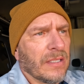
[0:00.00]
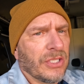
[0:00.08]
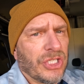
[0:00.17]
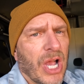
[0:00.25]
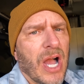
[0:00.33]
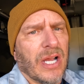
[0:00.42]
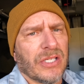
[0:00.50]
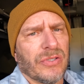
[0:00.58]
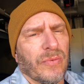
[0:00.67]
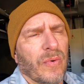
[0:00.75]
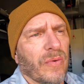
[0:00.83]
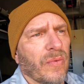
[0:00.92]

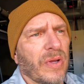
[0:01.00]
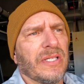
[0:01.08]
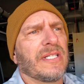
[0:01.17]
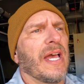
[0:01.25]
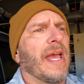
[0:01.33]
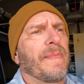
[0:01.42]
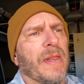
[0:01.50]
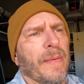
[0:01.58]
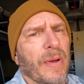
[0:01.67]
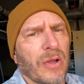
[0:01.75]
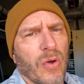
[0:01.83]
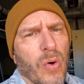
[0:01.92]
shocks one time, then
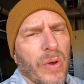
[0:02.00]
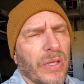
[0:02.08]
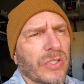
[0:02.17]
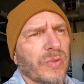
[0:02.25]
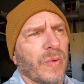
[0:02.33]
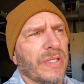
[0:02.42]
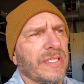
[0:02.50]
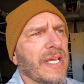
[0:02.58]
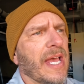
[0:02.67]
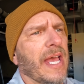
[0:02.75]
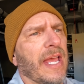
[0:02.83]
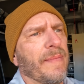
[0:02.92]
I bought coils one
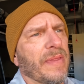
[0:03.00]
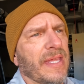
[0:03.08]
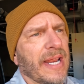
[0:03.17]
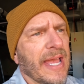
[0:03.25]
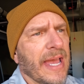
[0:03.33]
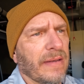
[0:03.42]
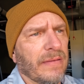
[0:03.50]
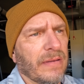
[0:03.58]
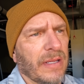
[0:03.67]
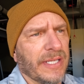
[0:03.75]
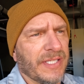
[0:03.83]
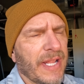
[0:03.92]
time, and then I got
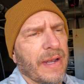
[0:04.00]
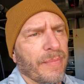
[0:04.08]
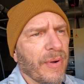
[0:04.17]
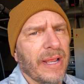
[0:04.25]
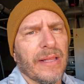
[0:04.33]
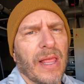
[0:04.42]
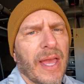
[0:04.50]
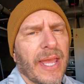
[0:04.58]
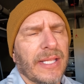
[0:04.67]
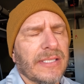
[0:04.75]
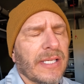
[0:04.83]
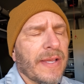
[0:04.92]
extended brake
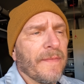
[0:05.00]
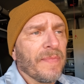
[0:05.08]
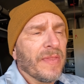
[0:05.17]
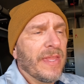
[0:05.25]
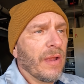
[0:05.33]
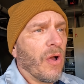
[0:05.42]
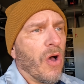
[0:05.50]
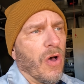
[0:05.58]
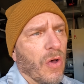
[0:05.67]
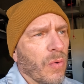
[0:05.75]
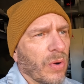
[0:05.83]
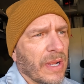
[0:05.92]
lines. They
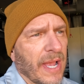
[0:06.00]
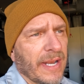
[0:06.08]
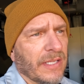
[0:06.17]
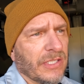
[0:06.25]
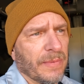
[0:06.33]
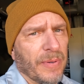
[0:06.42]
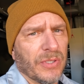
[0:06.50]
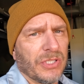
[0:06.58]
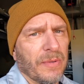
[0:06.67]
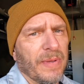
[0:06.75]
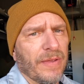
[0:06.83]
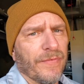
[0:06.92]
all were kind of supposed
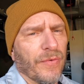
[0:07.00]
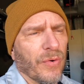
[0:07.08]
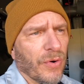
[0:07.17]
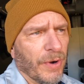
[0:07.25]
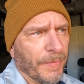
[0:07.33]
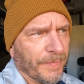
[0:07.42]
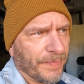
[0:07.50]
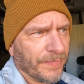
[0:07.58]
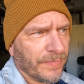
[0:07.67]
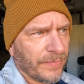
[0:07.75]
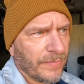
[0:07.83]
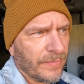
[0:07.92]
to be for
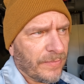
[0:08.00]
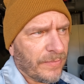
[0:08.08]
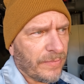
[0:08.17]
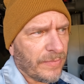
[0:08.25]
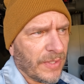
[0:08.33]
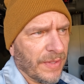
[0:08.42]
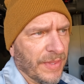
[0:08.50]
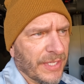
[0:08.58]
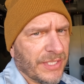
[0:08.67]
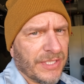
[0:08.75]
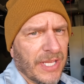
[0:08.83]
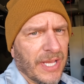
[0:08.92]

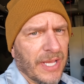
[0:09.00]
this